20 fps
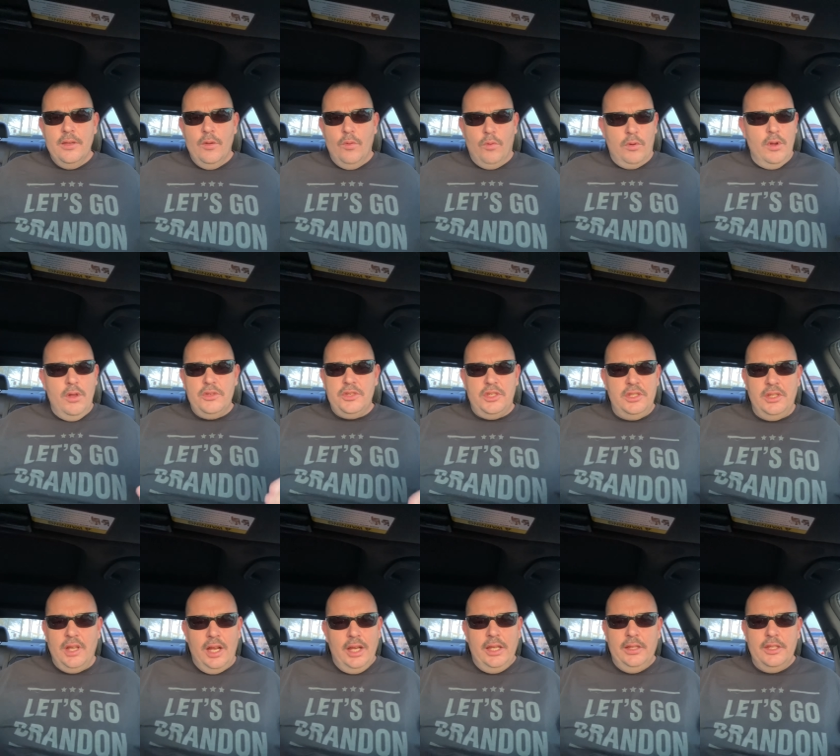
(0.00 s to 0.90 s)
We're all
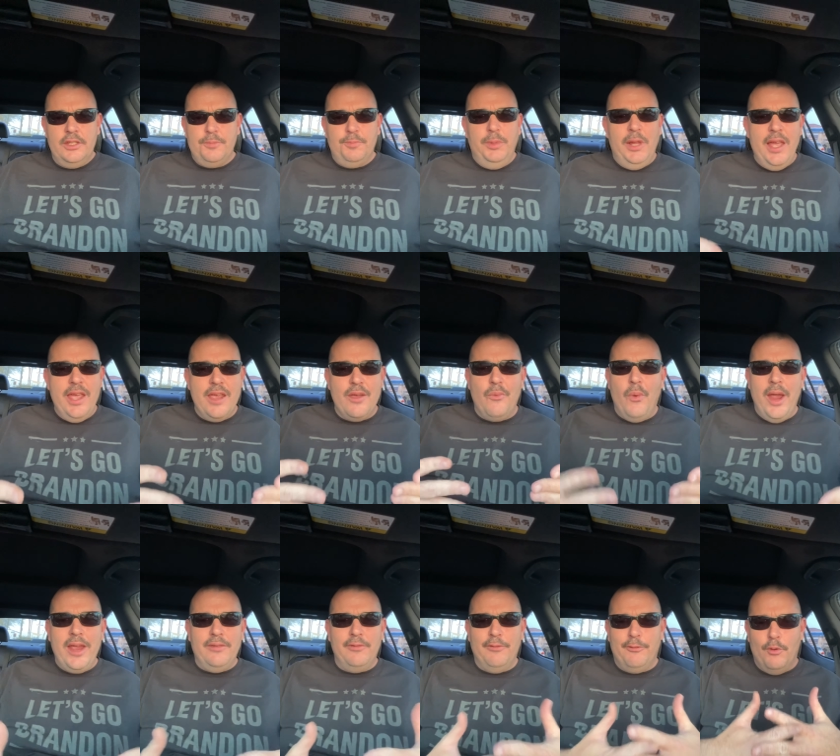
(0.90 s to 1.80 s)
stuck in this play,
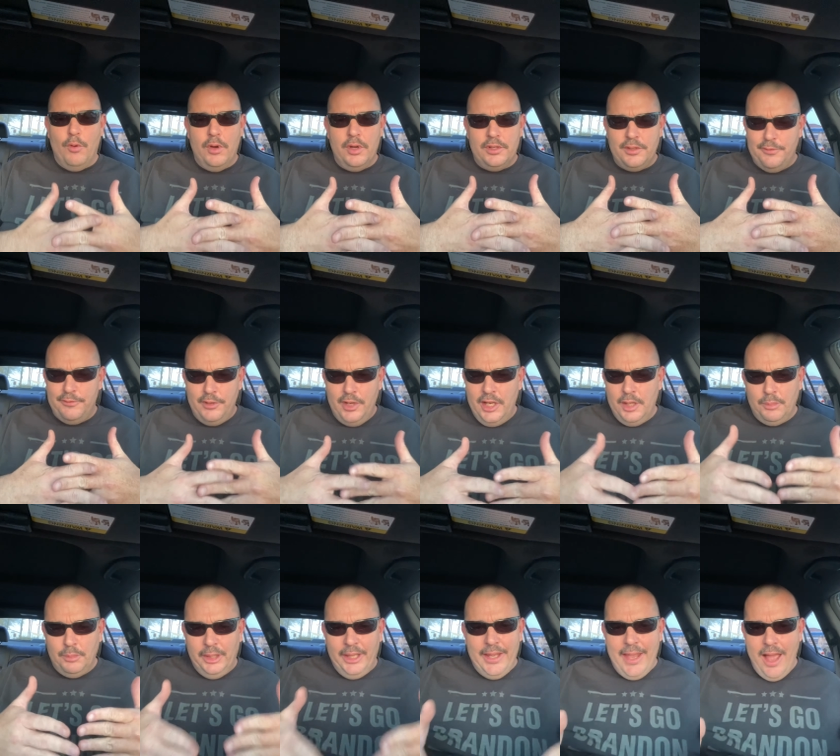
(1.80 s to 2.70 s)
waiting for it to
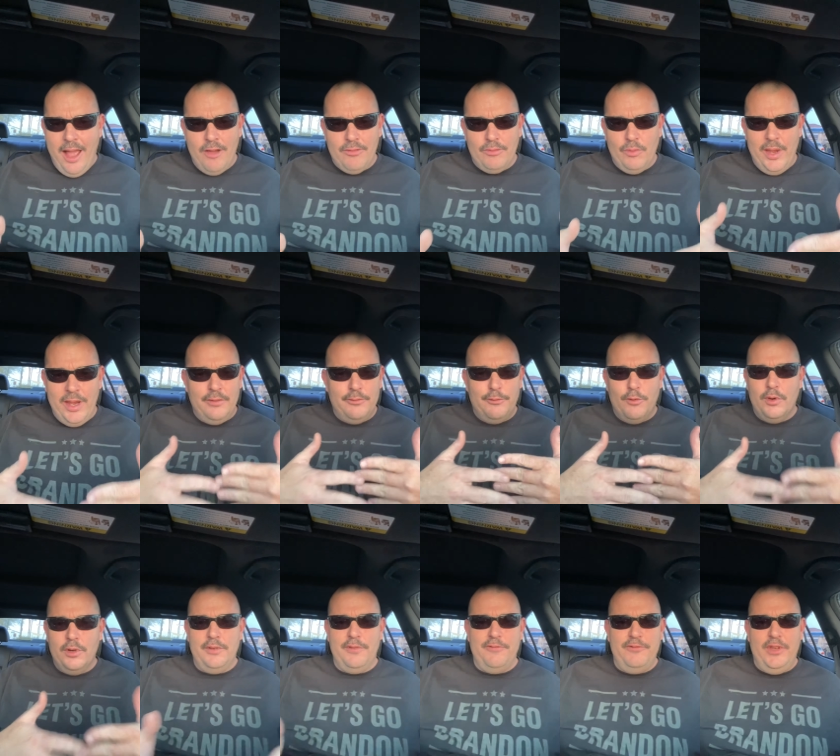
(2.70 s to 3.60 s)
fucking play out, waiting
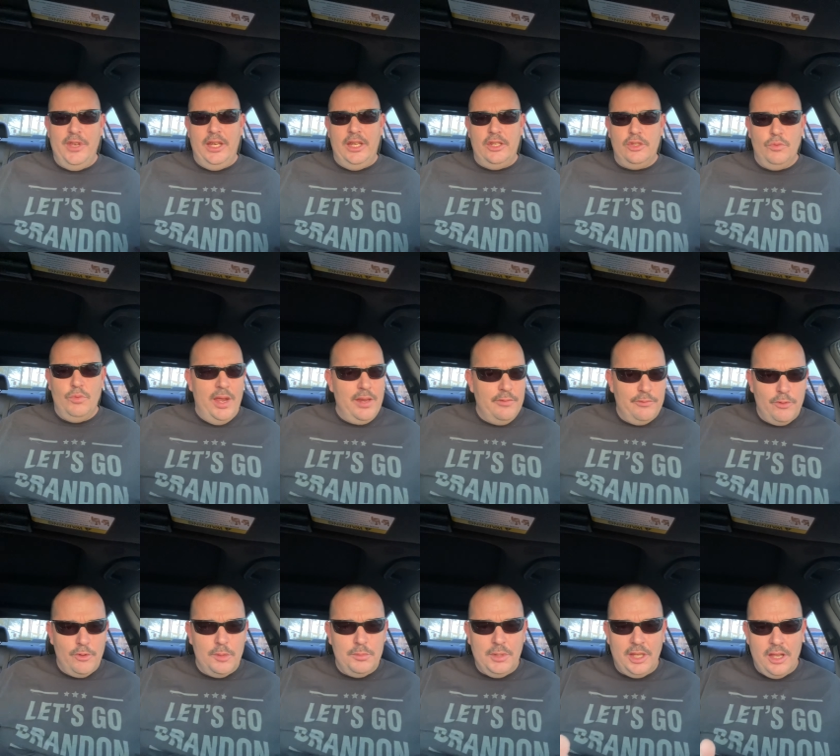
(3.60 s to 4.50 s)
for it to finish, waiting
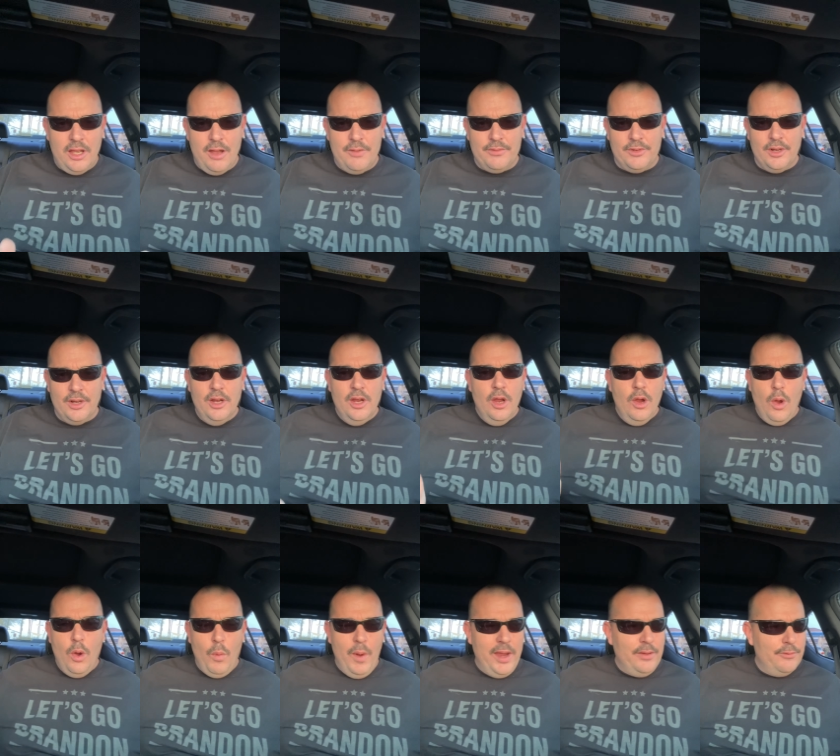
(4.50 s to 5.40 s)
for him to cover,
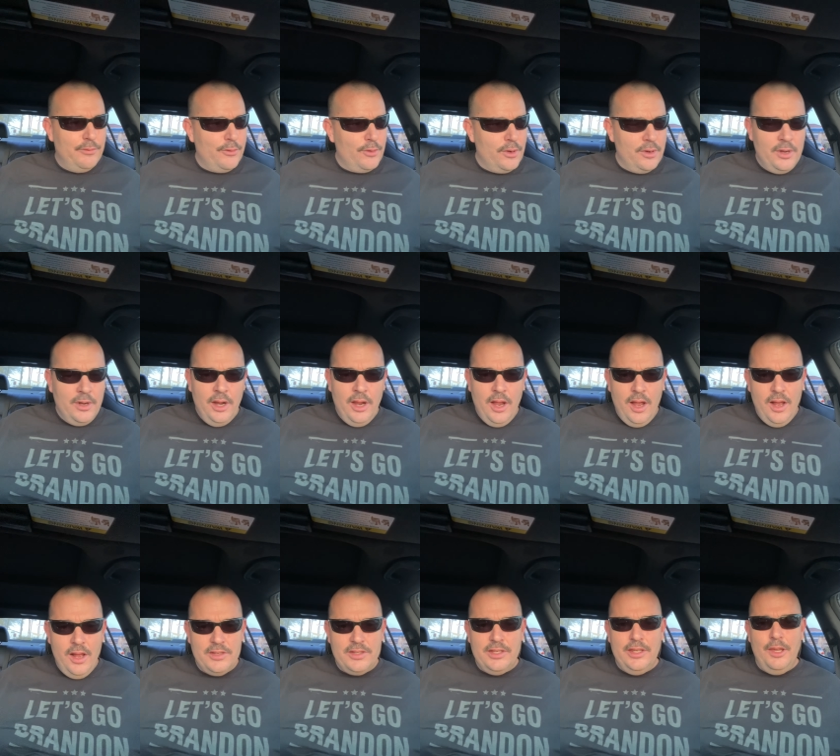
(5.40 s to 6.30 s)
waiting for
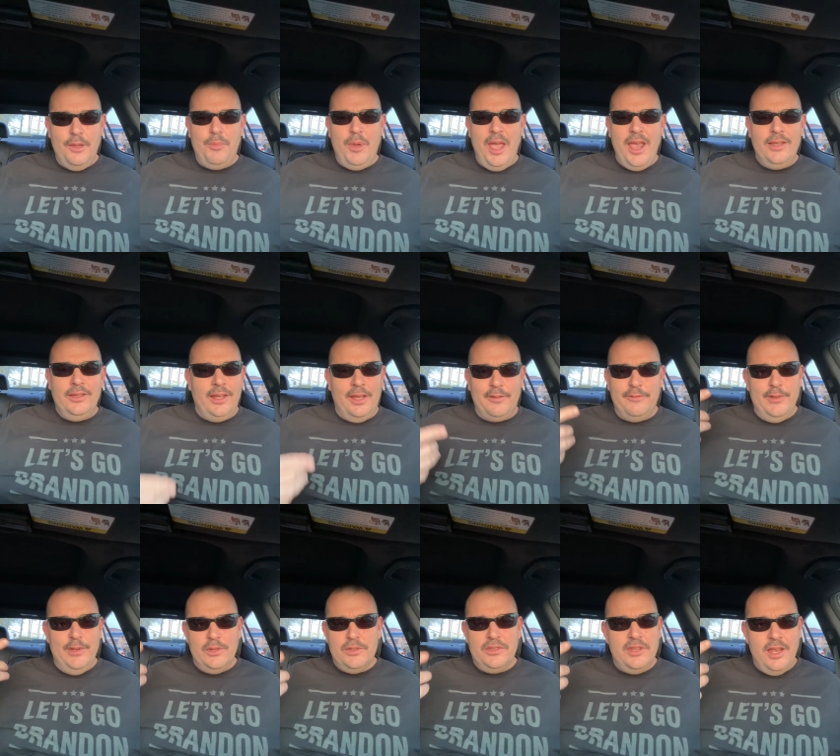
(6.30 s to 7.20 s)
us to get paid. Like
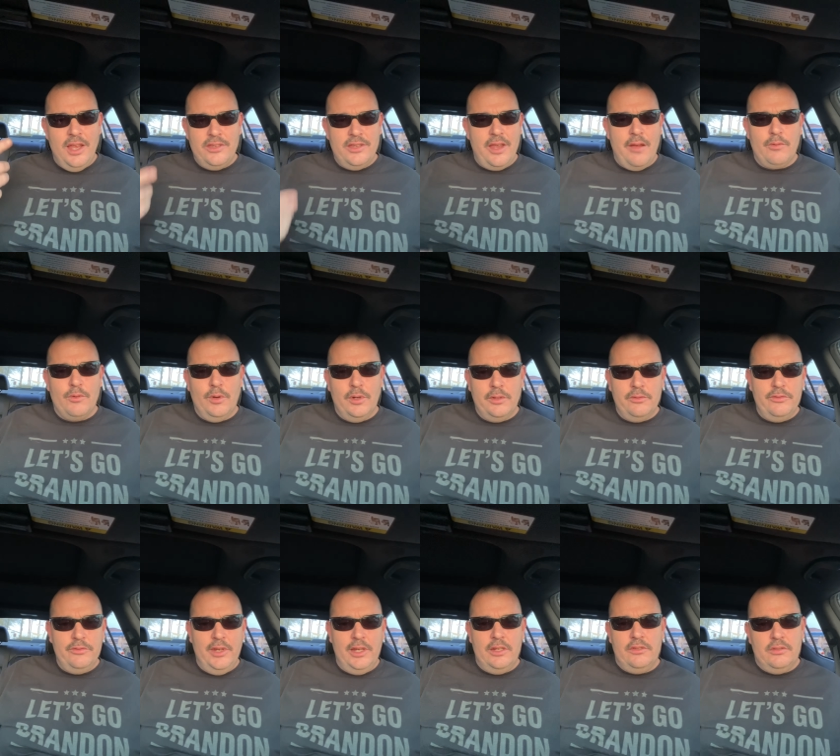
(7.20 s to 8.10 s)
Phil says, every one of
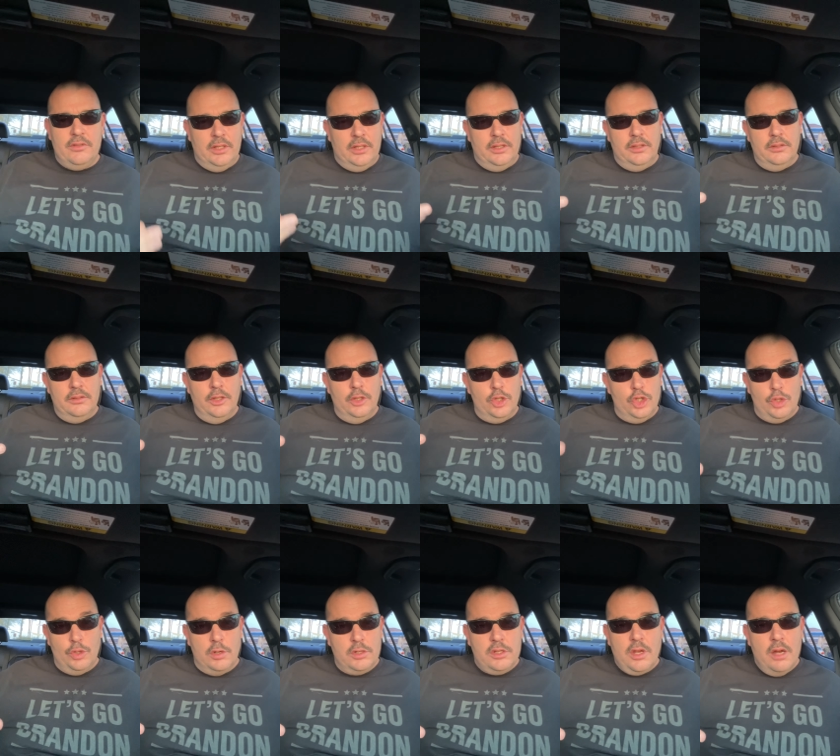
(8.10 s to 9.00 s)
his videos, dude. did
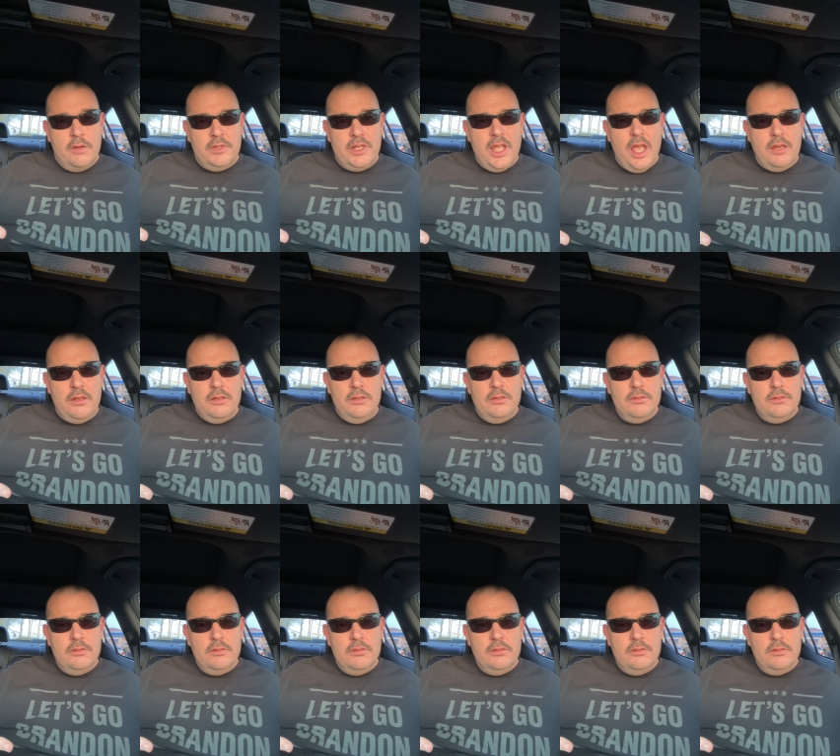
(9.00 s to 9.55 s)
shorts cover yet?